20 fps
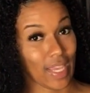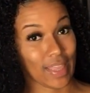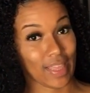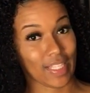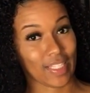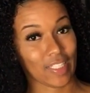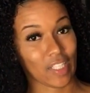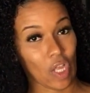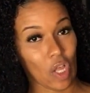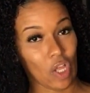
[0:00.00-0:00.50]

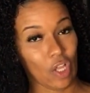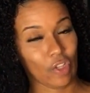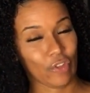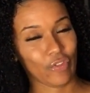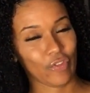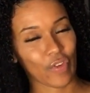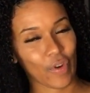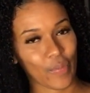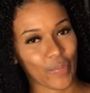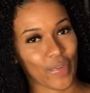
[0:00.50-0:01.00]
in this
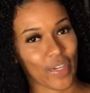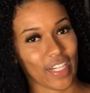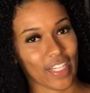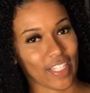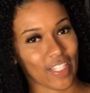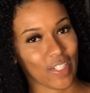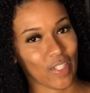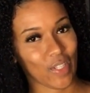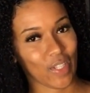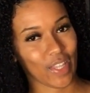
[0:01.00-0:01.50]
haul from
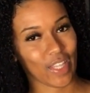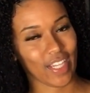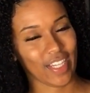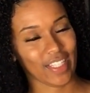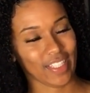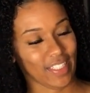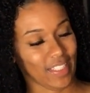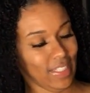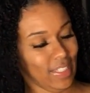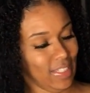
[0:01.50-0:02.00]
Pretty Little
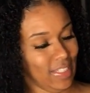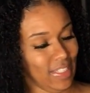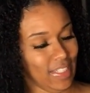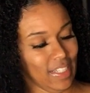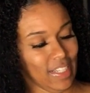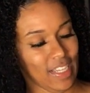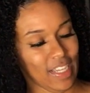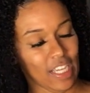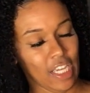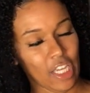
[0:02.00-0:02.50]
Thing.
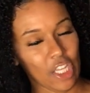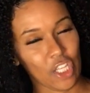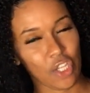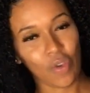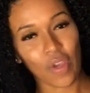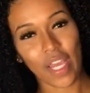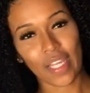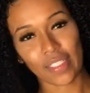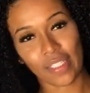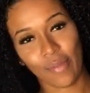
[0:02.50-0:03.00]

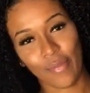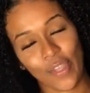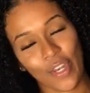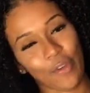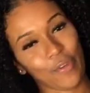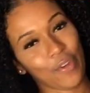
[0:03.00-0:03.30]
You guys let